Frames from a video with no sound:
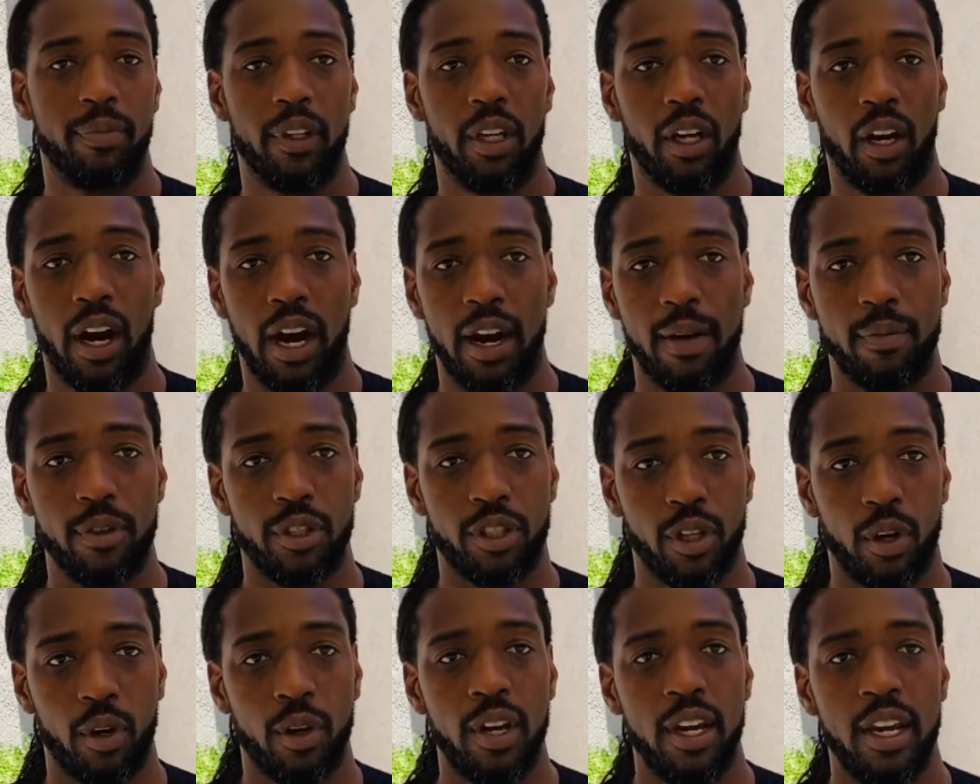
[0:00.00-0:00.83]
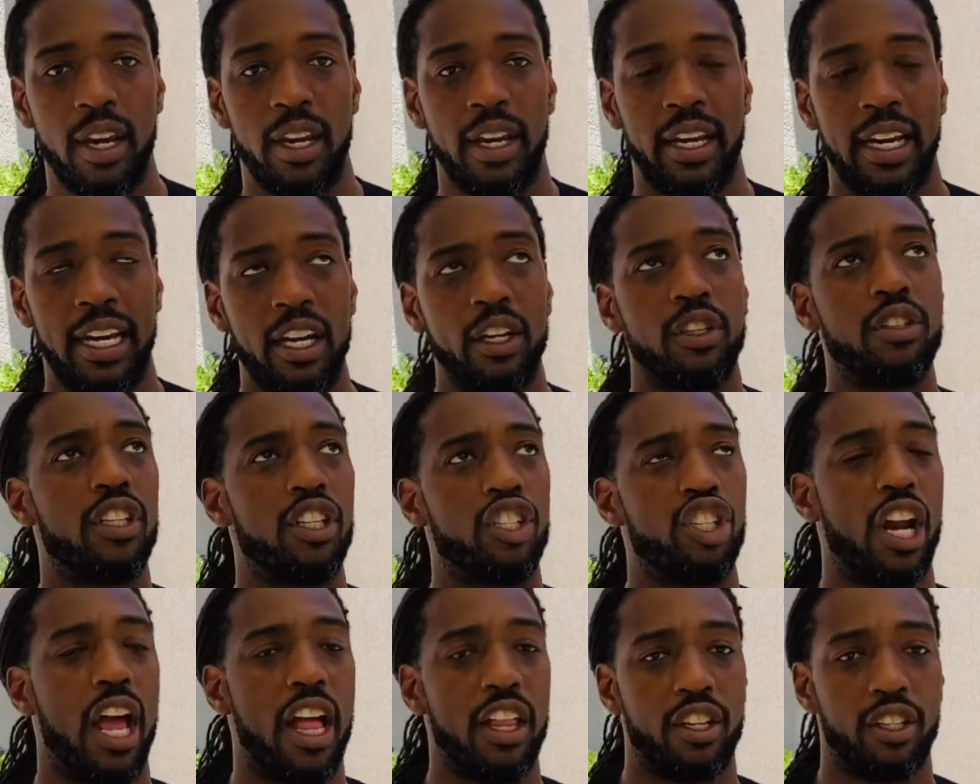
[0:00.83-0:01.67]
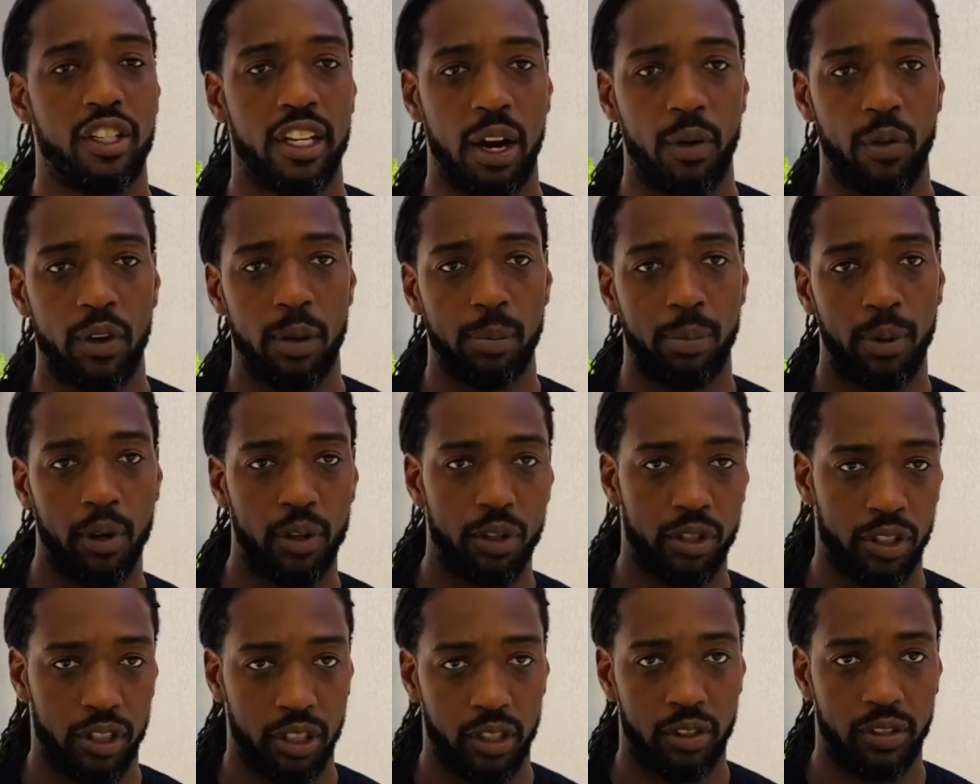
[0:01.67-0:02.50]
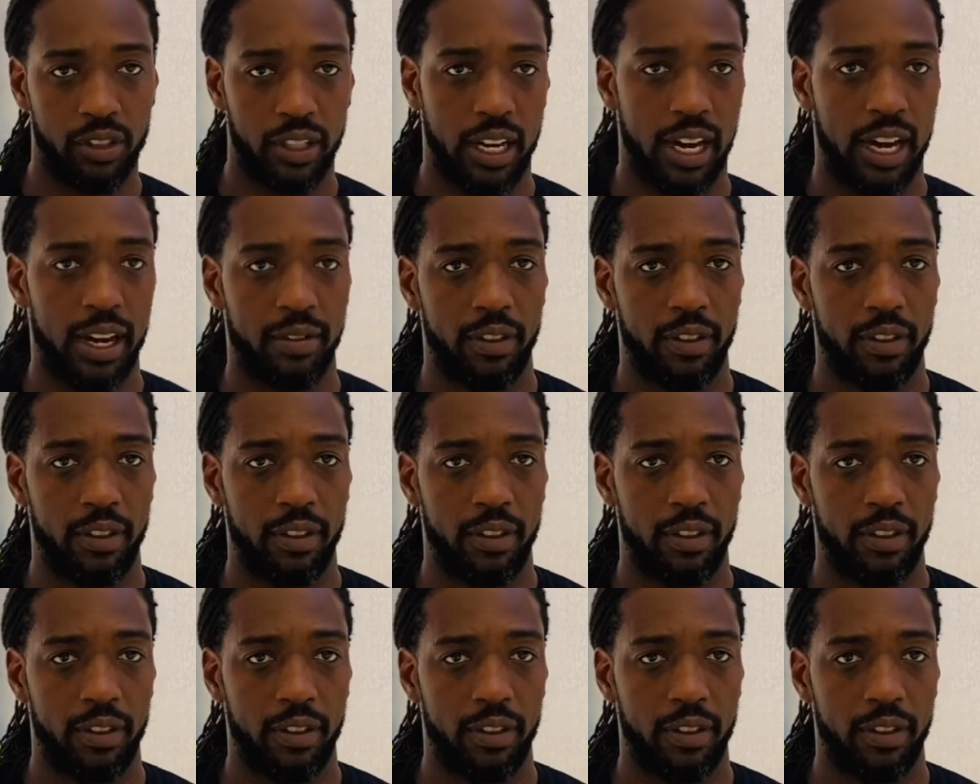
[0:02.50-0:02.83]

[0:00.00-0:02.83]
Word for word: All right, so here's the challenge that I want to pose to you today.